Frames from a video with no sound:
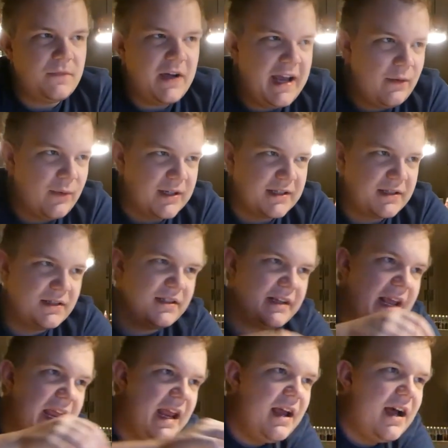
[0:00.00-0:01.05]
Anyways,
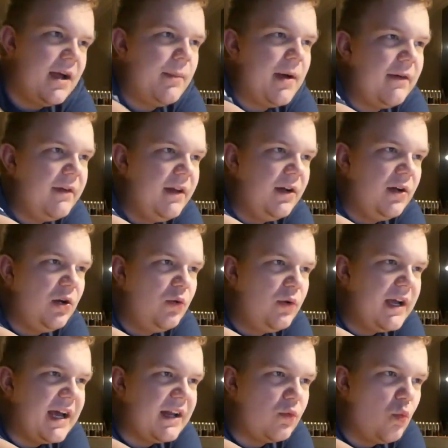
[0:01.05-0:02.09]
today I'm having a
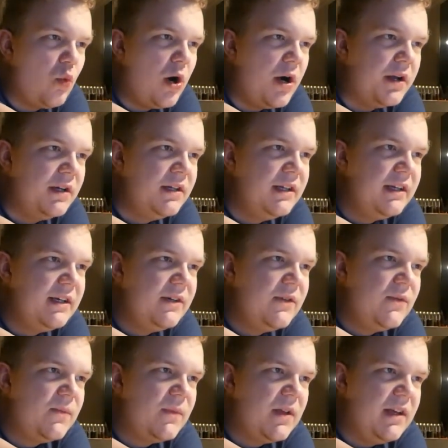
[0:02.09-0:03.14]
look at one
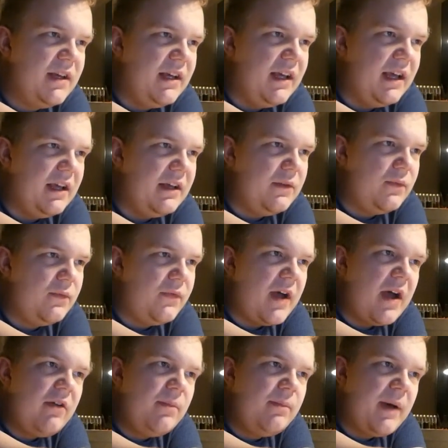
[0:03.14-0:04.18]

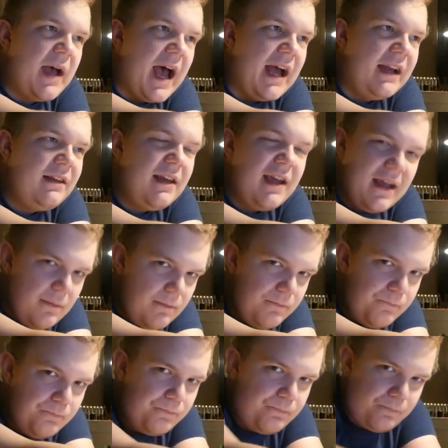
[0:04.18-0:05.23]
very bad
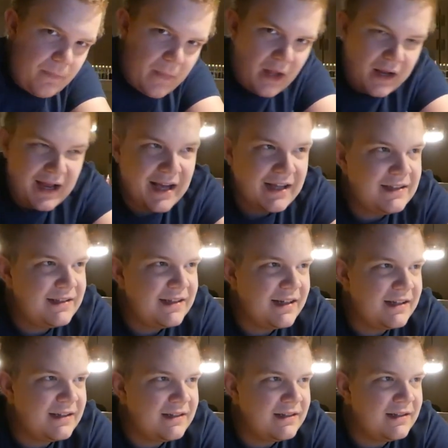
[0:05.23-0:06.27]
game, and
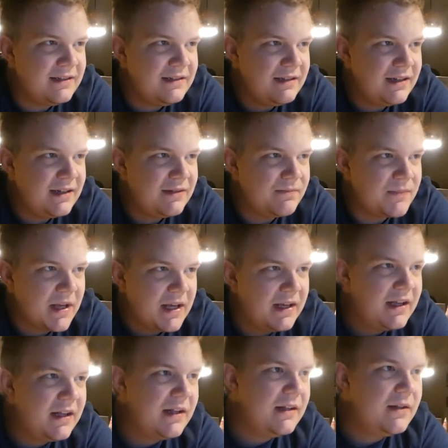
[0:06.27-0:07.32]
then
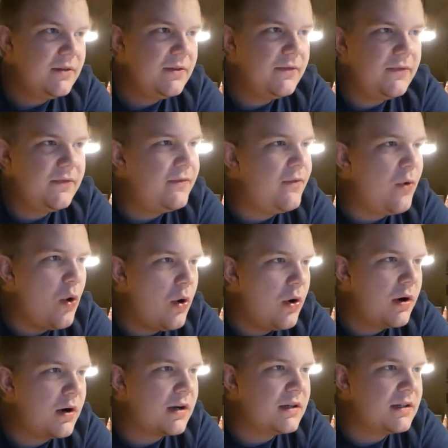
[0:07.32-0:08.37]

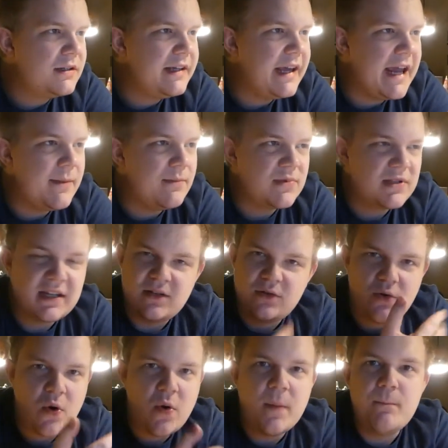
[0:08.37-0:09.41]
4 games that
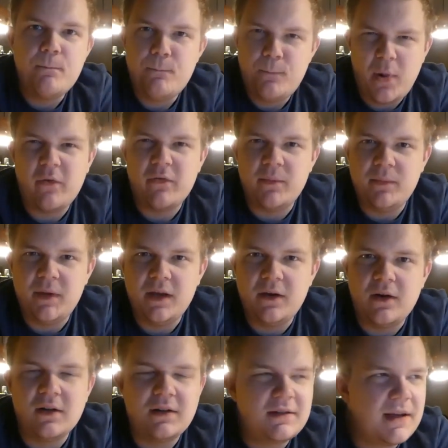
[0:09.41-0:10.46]
go above and
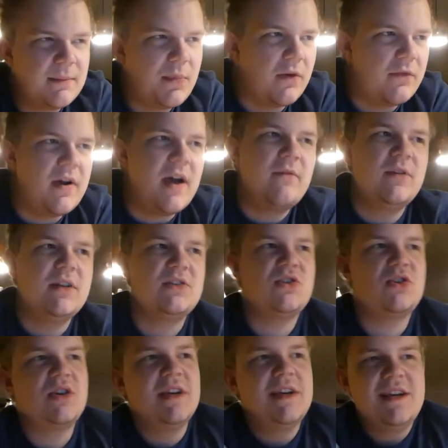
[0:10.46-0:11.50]
beyond, above
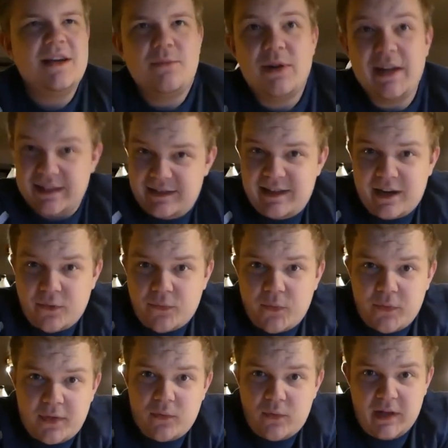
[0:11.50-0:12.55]
average. But let's start off
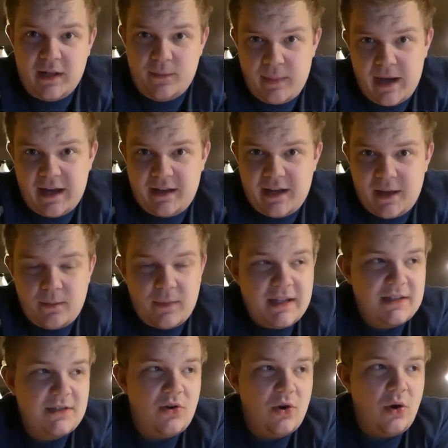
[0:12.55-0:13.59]
with the really bad game.
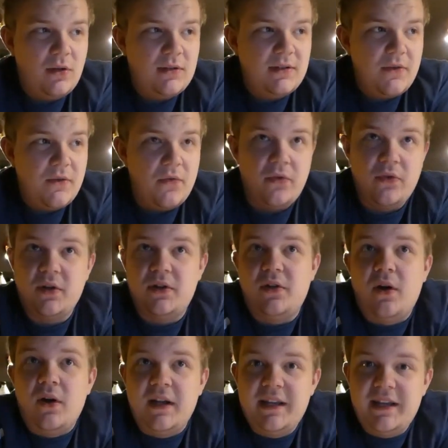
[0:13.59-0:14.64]
It's called The
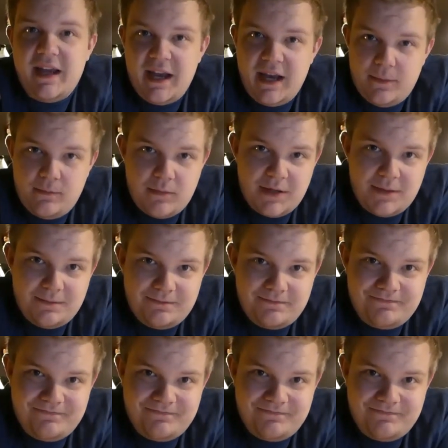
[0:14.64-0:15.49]
Donkey Game.